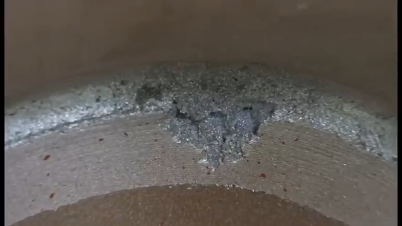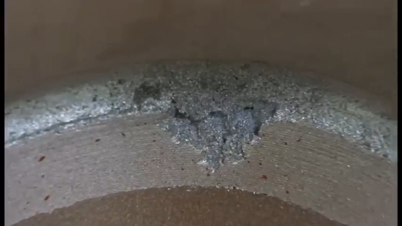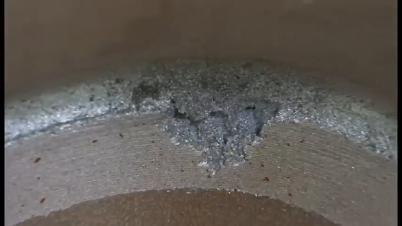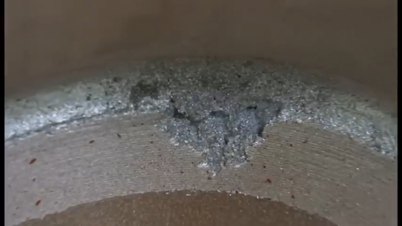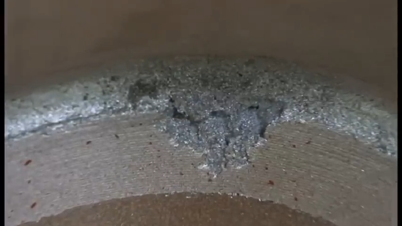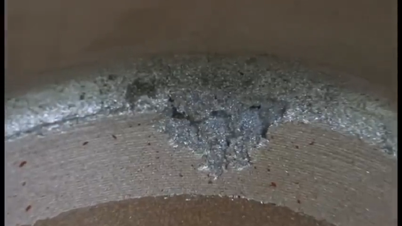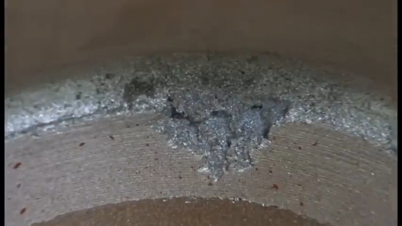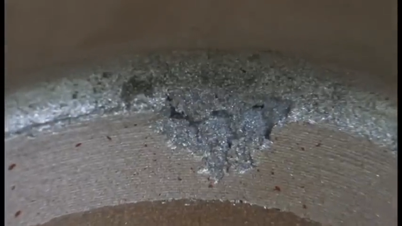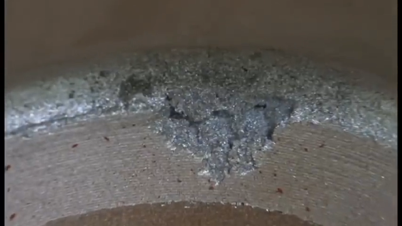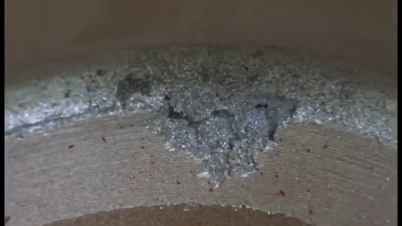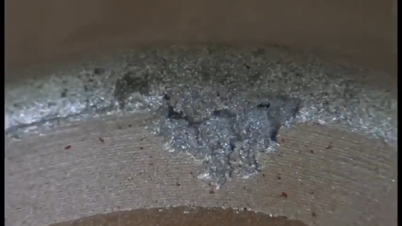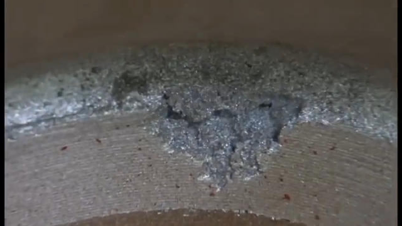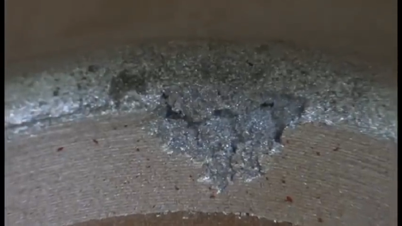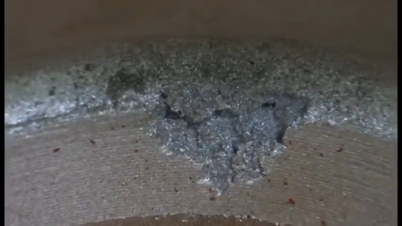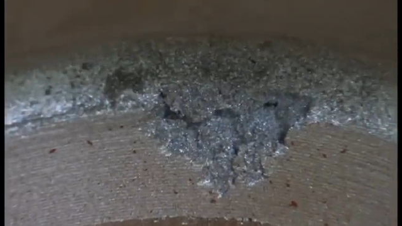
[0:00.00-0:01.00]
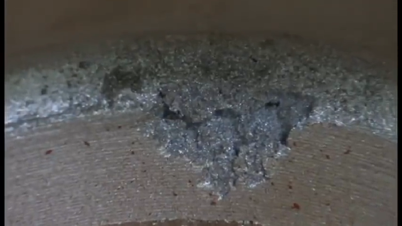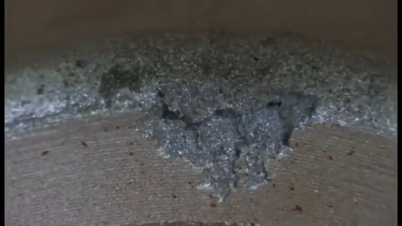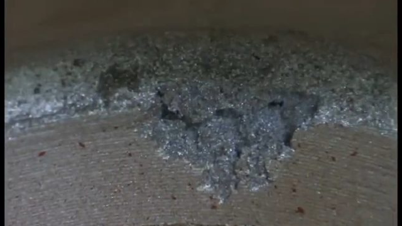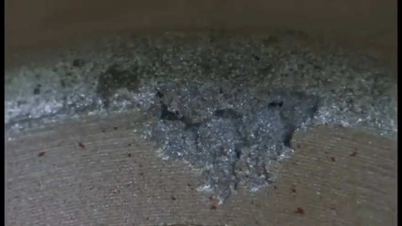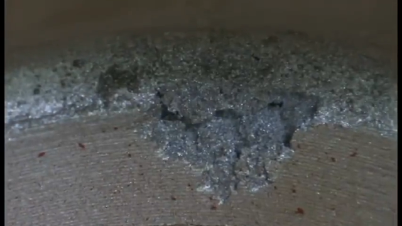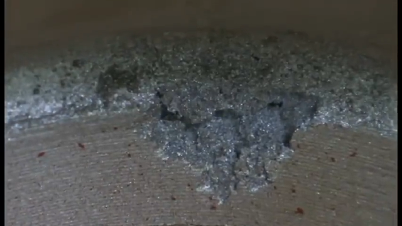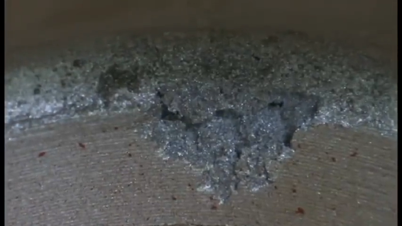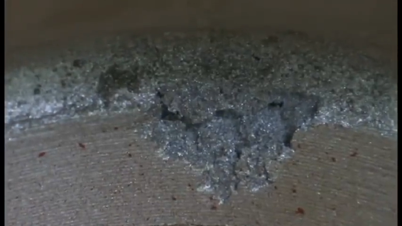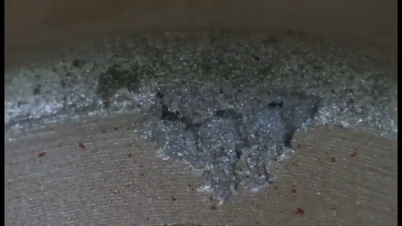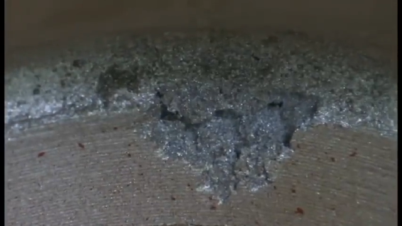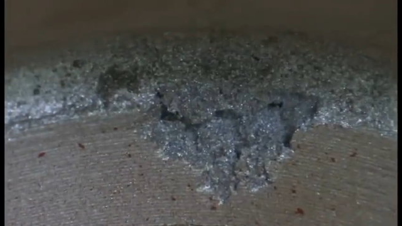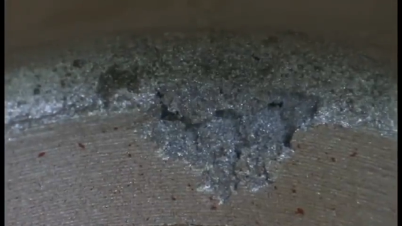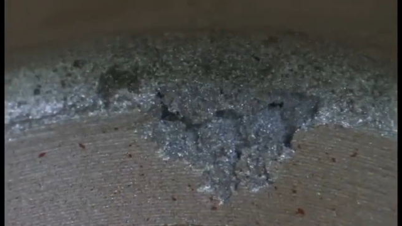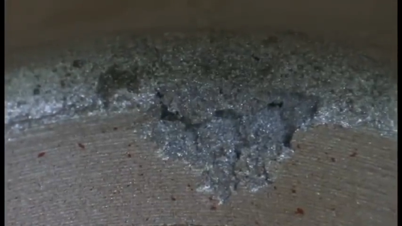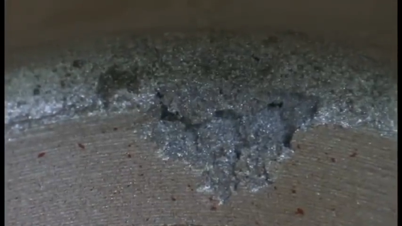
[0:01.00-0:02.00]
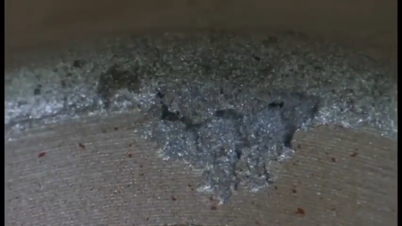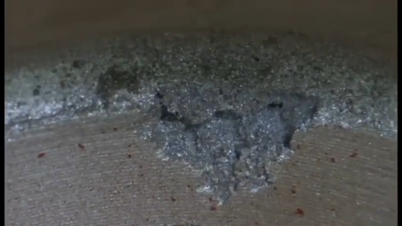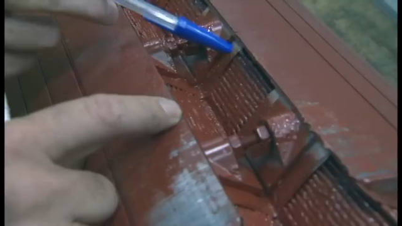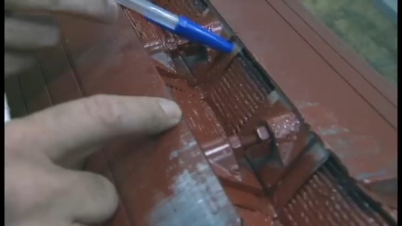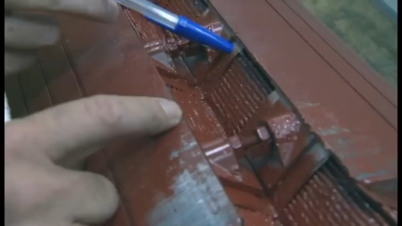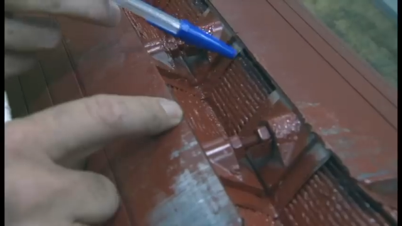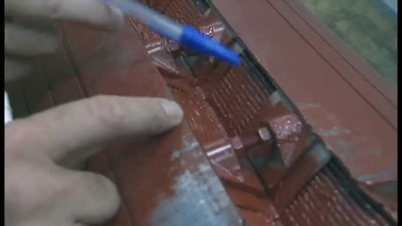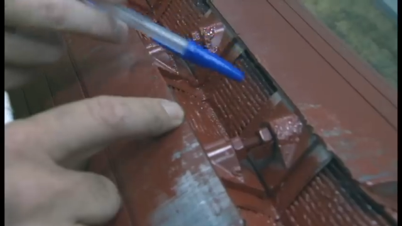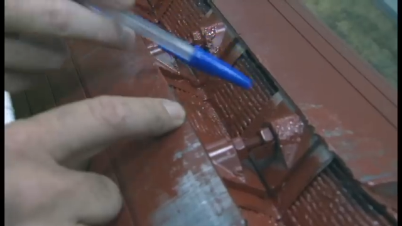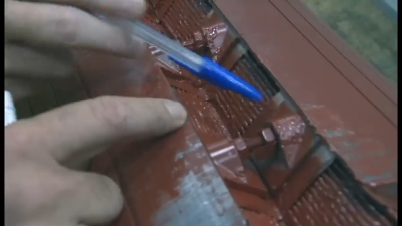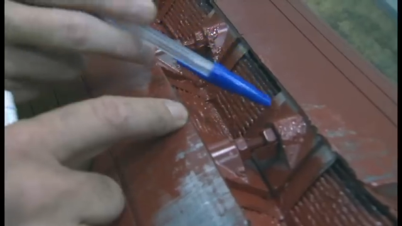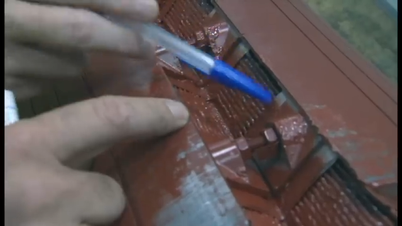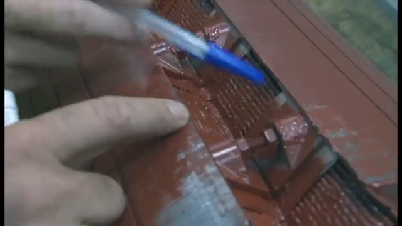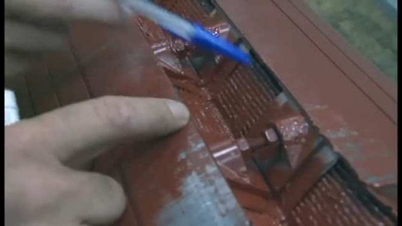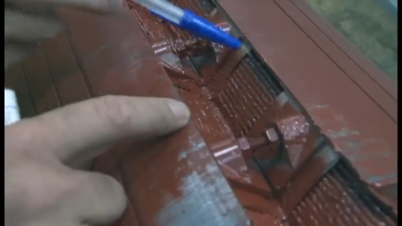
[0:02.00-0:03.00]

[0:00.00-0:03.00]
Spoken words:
No face is visible, so there are no lips to read.